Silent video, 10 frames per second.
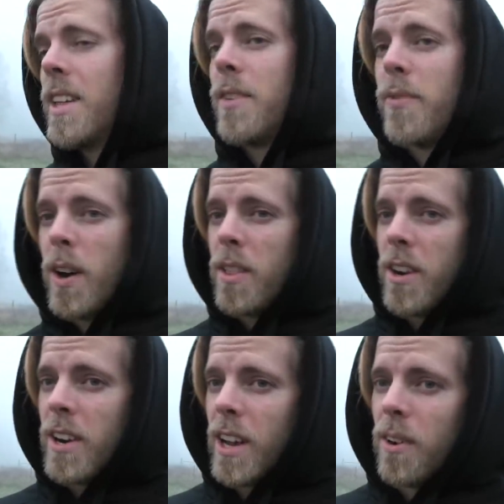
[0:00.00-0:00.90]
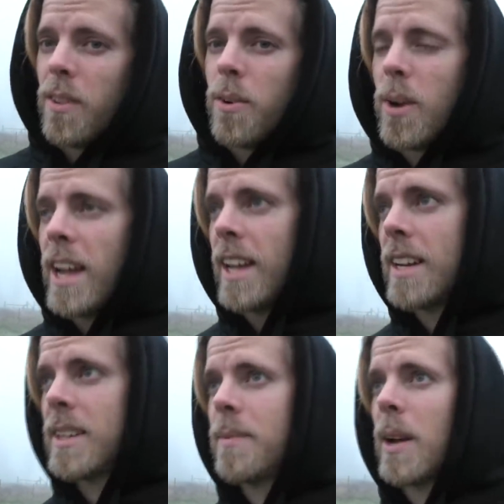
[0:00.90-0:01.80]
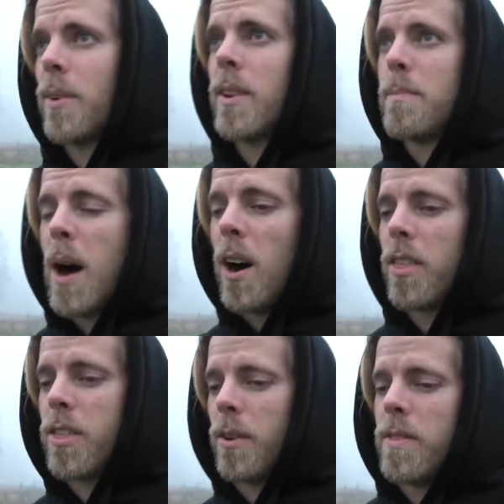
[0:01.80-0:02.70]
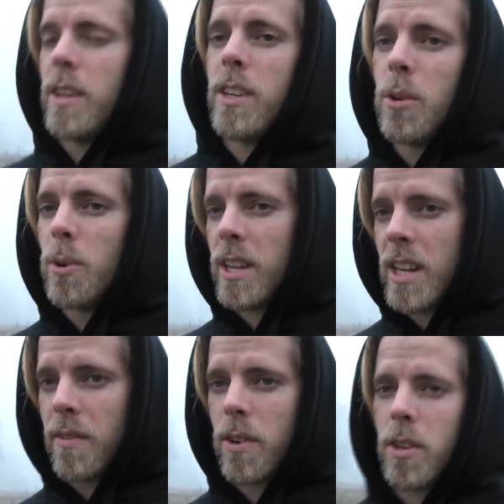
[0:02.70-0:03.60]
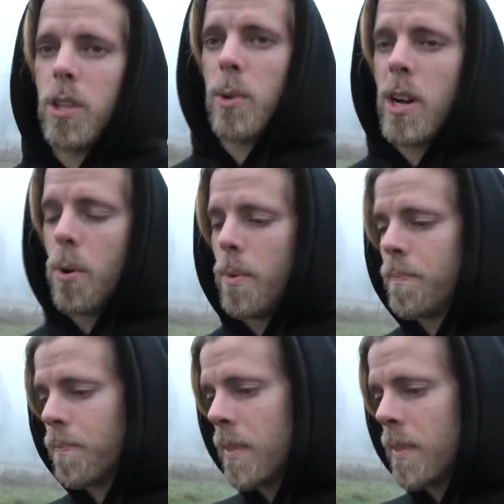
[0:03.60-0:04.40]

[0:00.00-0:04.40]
the further along the way, along the path of the new endeavor you will go.